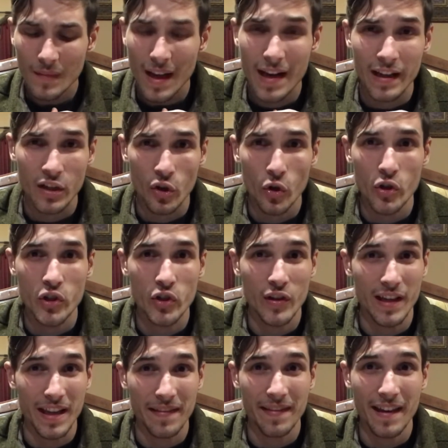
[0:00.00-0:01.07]
I'd encourage you to
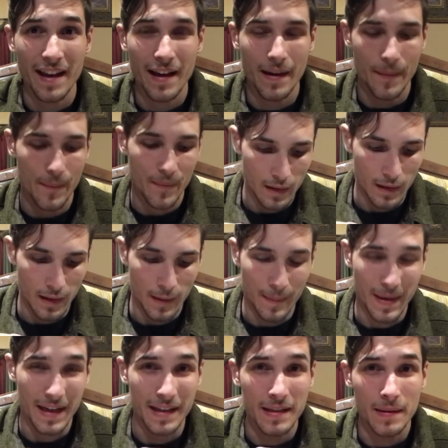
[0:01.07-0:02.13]
get that.
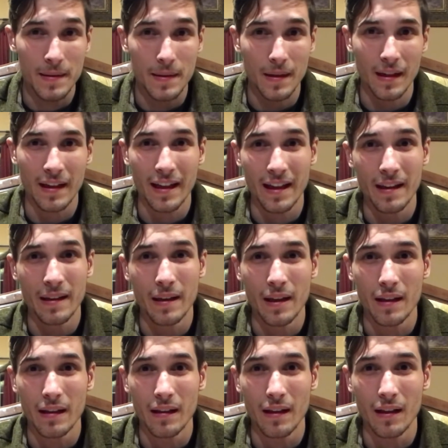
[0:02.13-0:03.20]
It is, again,
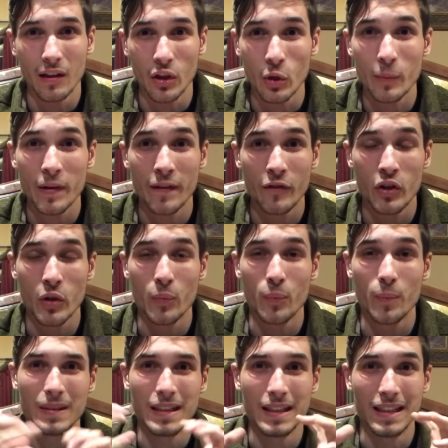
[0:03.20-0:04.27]
a little bit of a good
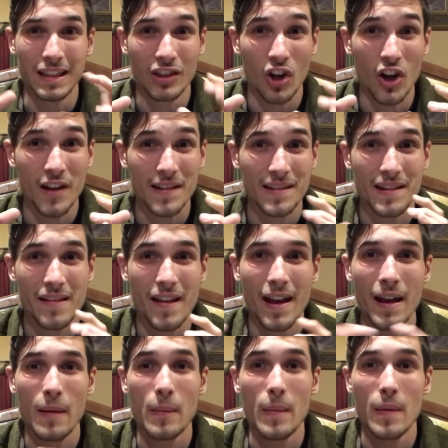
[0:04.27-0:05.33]
cost to
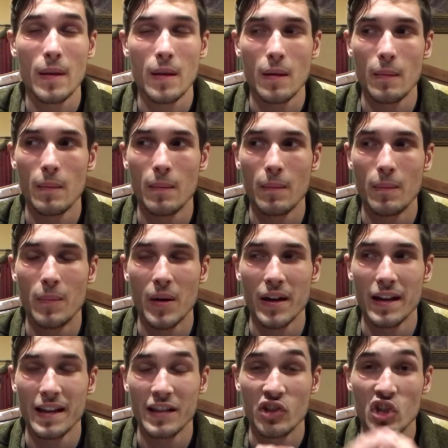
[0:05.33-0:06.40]
that,
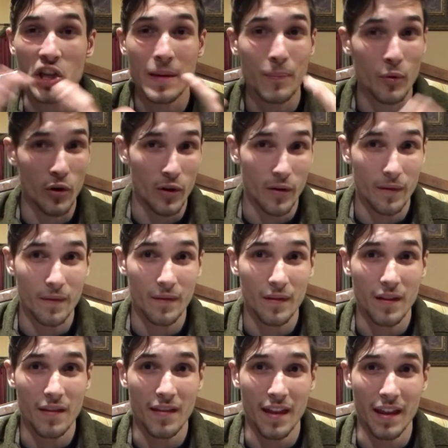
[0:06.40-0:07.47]
but it's cheaper
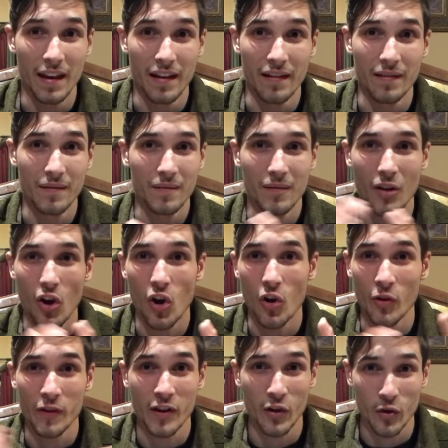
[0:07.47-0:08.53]
than
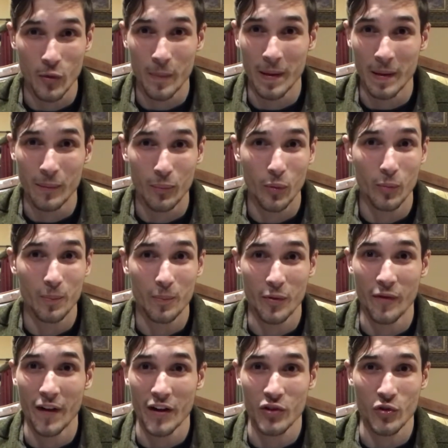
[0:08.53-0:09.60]
all the other big
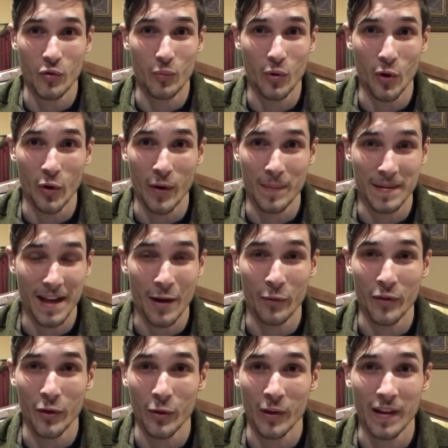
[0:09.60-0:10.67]
professional programs
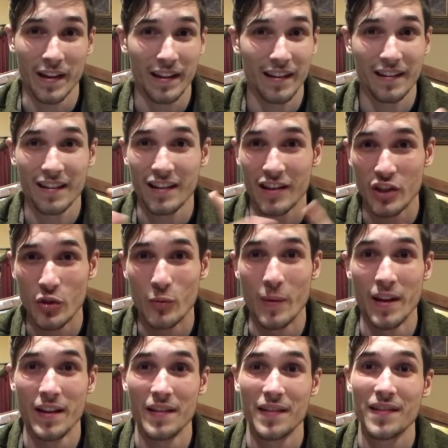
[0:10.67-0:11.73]
out there like
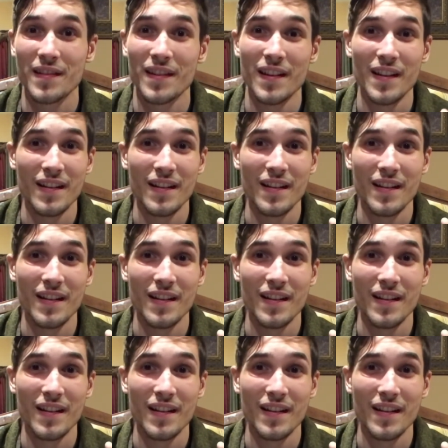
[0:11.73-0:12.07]
Cubase